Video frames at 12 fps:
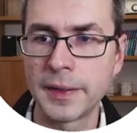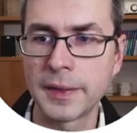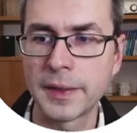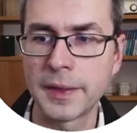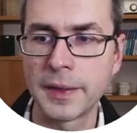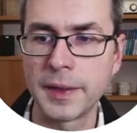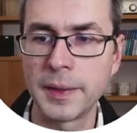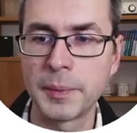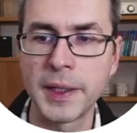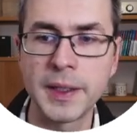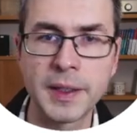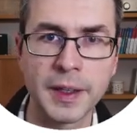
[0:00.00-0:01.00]
and uh,
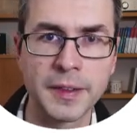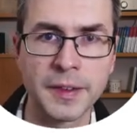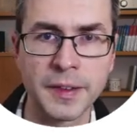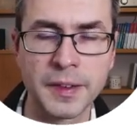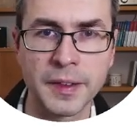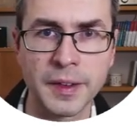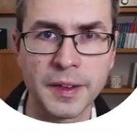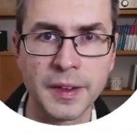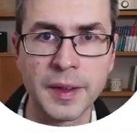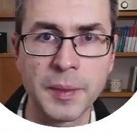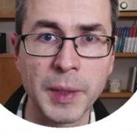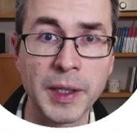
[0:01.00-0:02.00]
in many cases, uh,
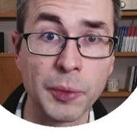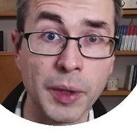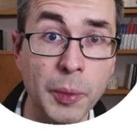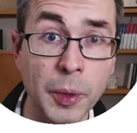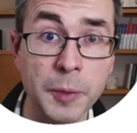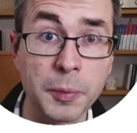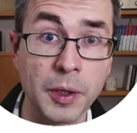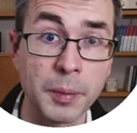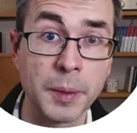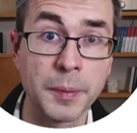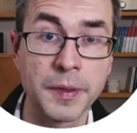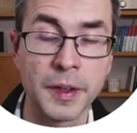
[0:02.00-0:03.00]
in many real world
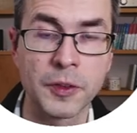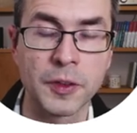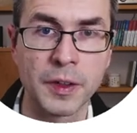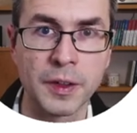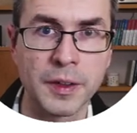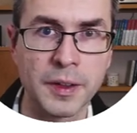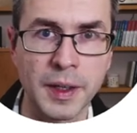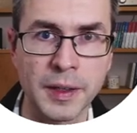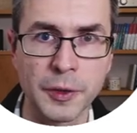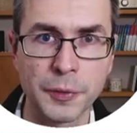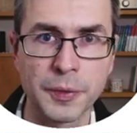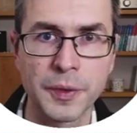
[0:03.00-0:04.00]
problems, such a
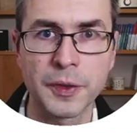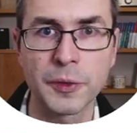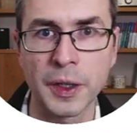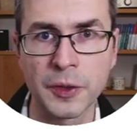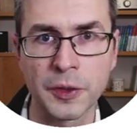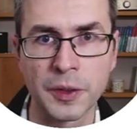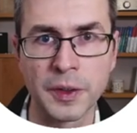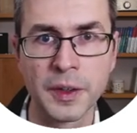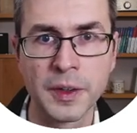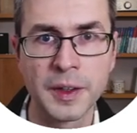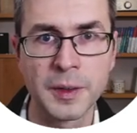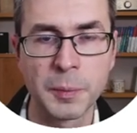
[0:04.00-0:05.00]
kind of structure,
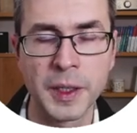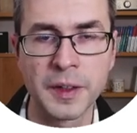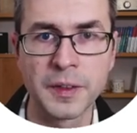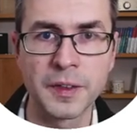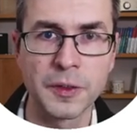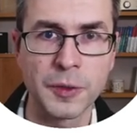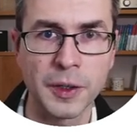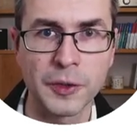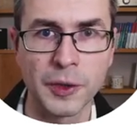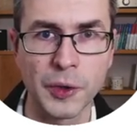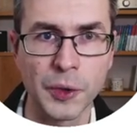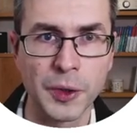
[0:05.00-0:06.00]
dependency
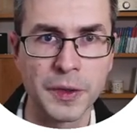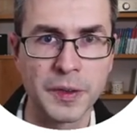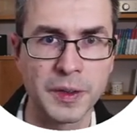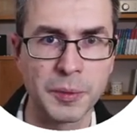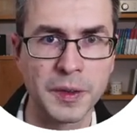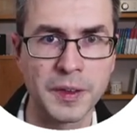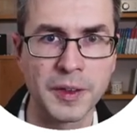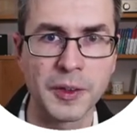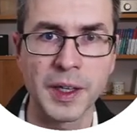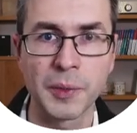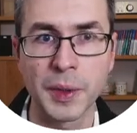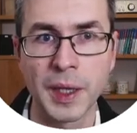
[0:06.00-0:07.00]
structure occurs that we say,
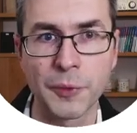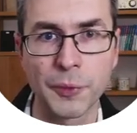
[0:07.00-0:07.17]
okay, we